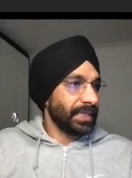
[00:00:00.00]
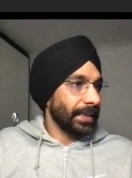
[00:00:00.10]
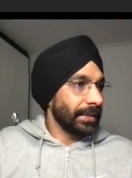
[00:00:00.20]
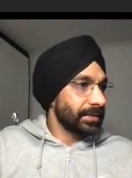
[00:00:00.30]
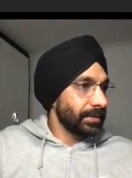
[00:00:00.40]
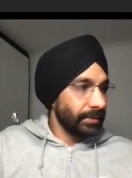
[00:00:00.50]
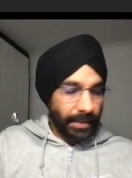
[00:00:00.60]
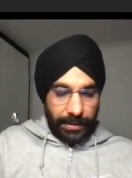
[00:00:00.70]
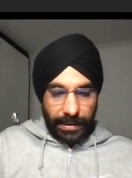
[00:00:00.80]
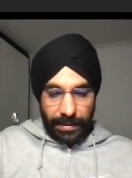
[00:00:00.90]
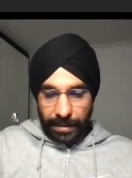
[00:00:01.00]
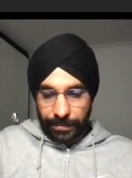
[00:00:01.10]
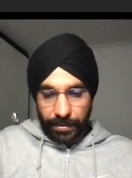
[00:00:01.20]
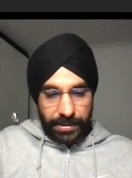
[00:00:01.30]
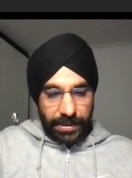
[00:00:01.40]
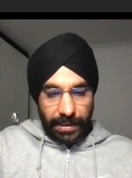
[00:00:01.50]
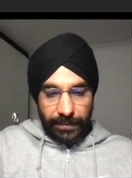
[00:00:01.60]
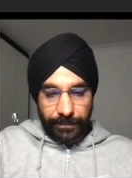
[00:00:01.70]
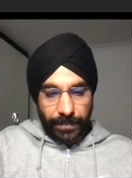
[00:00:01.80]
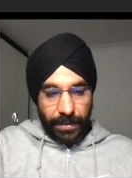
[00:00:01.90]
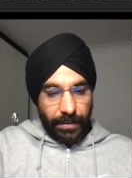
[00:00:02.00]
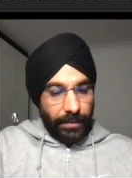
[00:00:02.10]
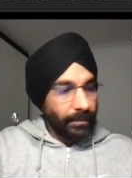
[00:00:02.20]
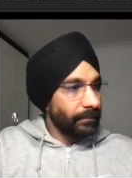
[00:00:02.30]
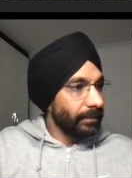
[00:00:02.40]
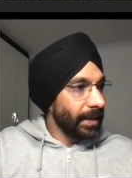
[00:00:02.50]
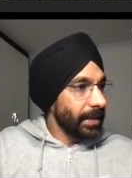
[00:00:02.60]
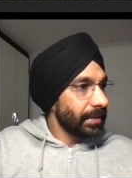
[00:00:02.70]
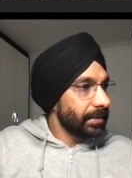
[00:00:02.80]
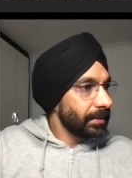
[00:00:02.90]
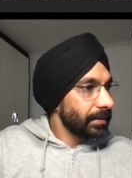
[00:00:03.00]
seconds. Okay, then I'm gonna say wait